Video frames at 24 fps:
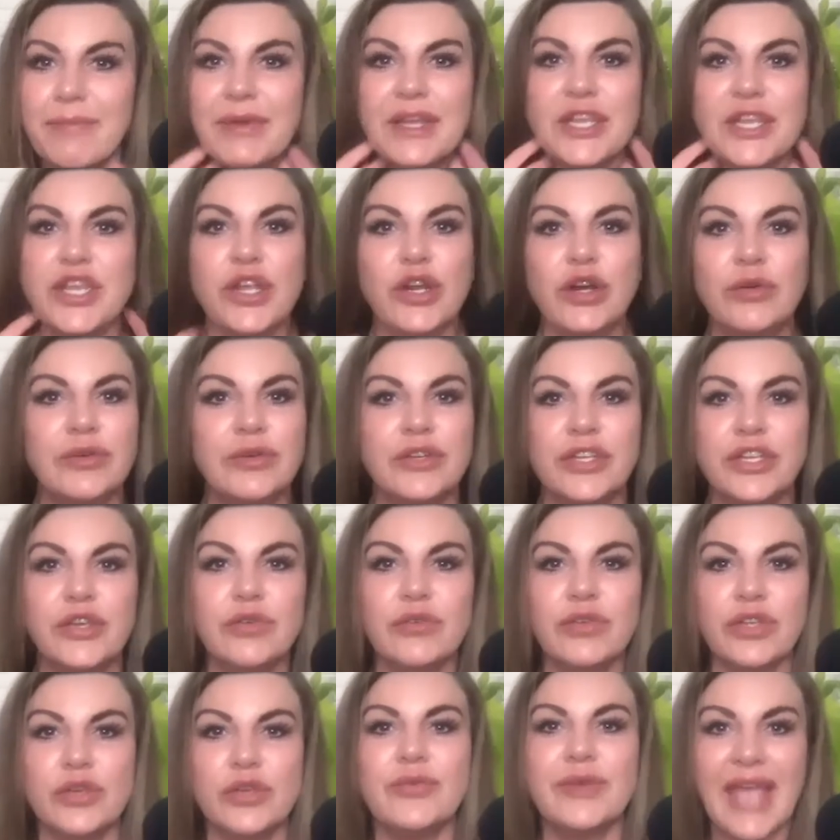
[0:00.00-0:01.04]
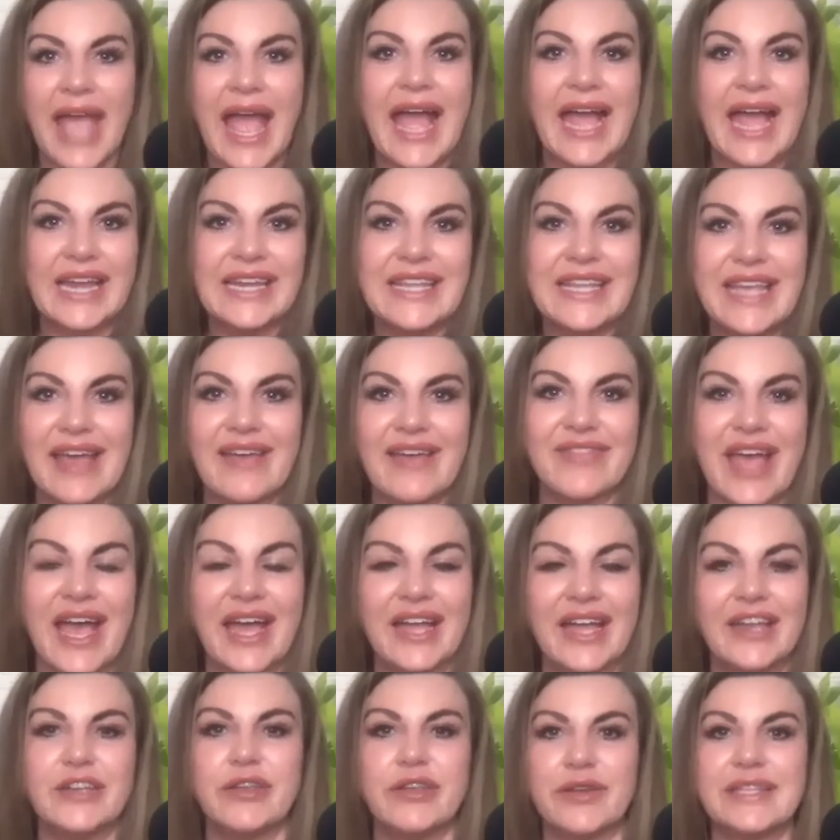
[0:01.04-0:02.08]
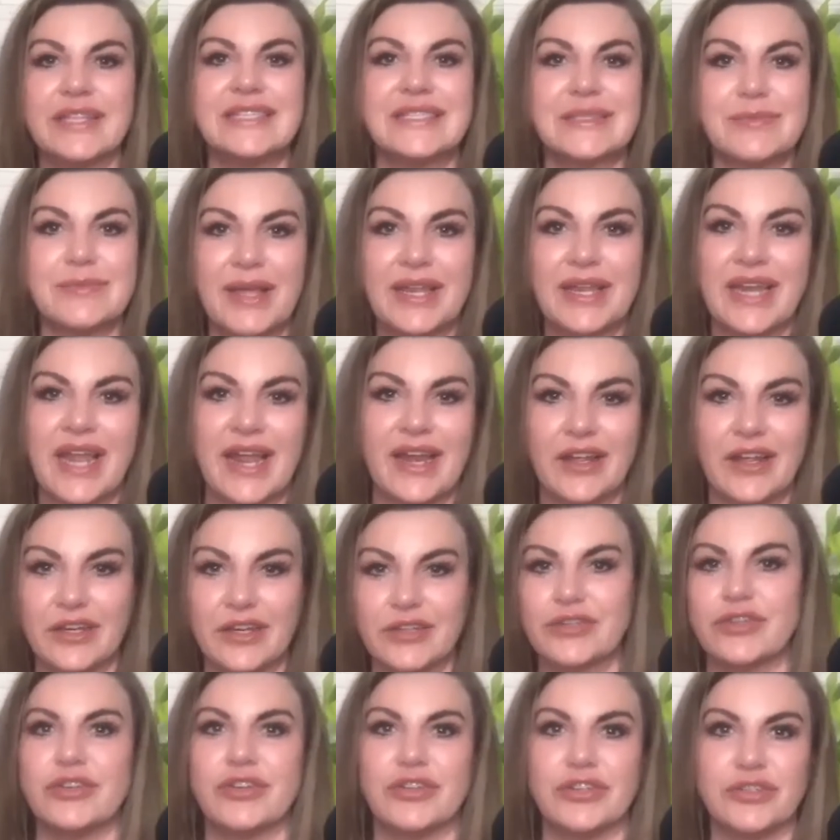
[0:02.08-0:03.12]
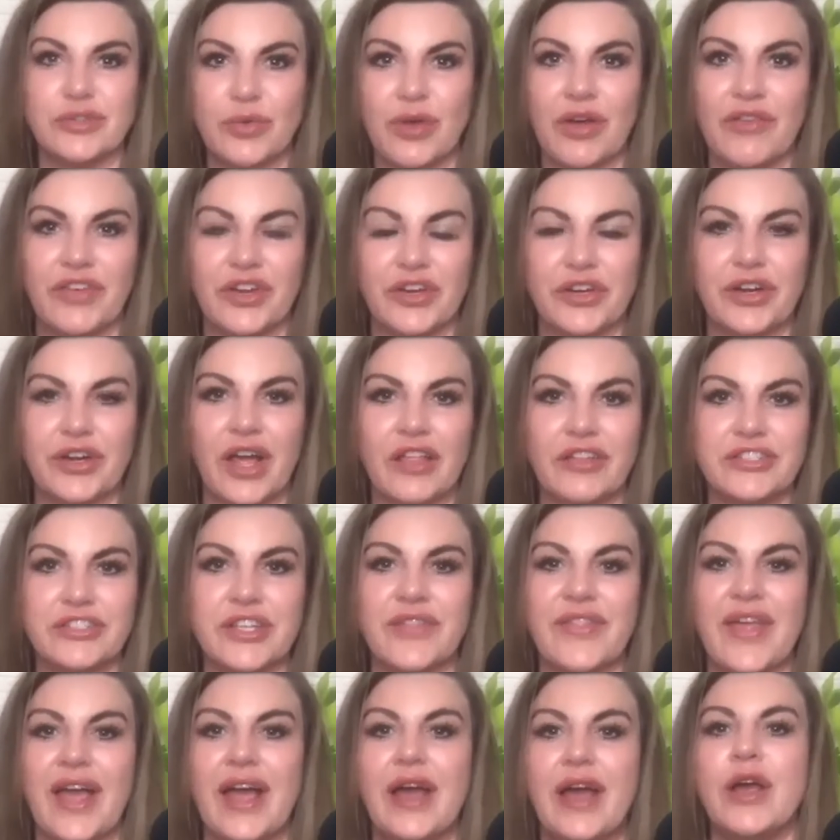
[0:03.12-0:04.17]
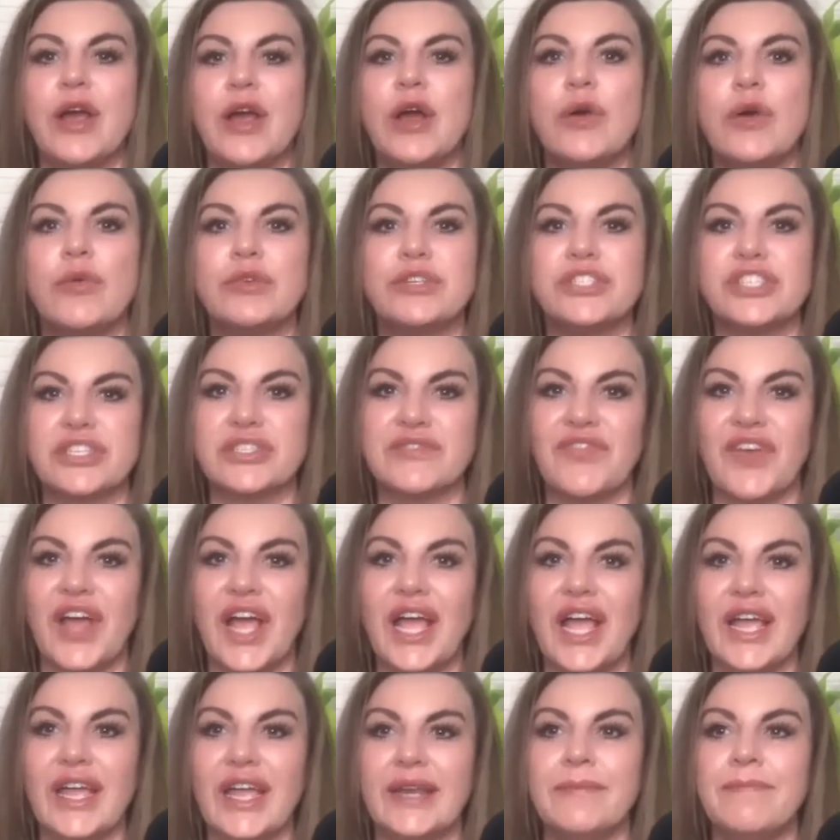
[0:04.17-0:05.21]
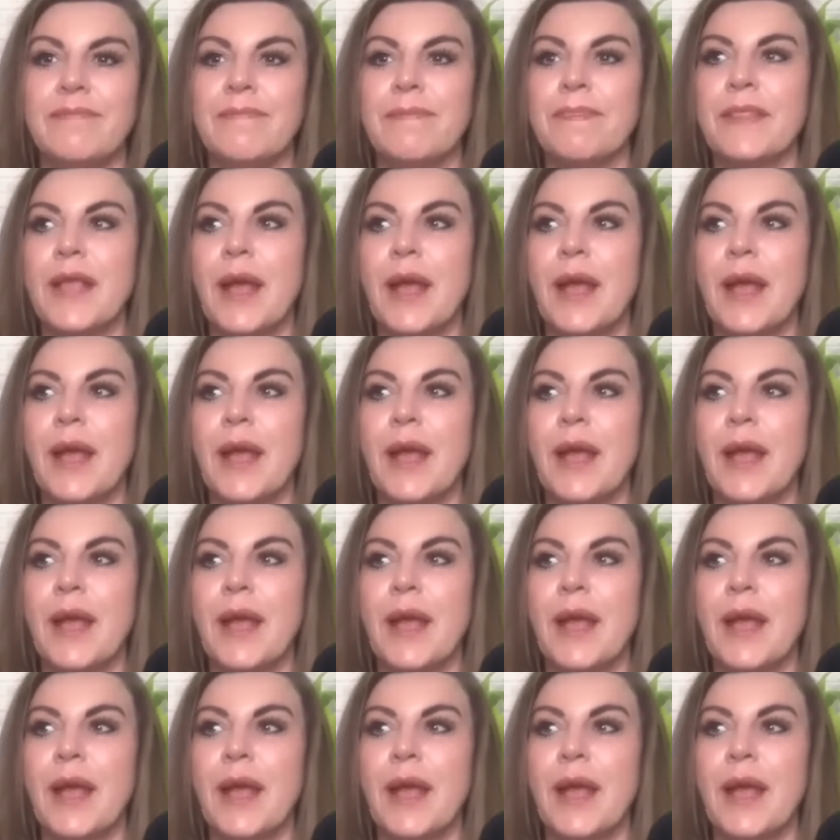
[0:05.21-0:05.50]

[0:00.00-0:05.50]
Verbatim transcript: But you don't. You you can get that, and you can spend nine hundred dollars or twelve hundred dollars on that, which is fine.